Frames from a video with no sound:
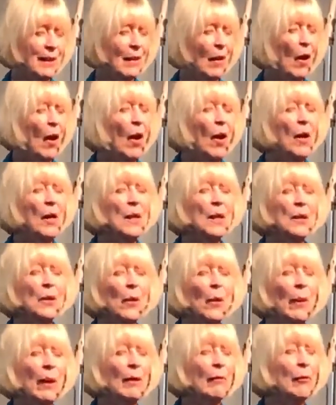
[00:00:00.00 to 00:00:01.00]

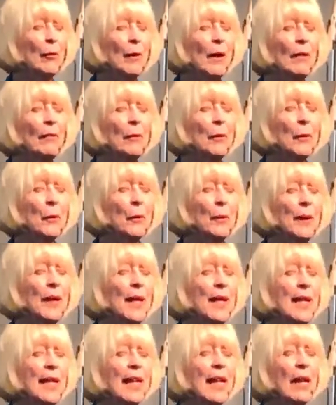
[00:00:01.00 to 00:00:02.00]
all-knowing, forever
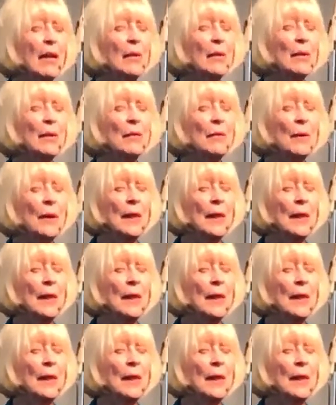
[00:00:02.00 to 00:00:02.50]
creating out of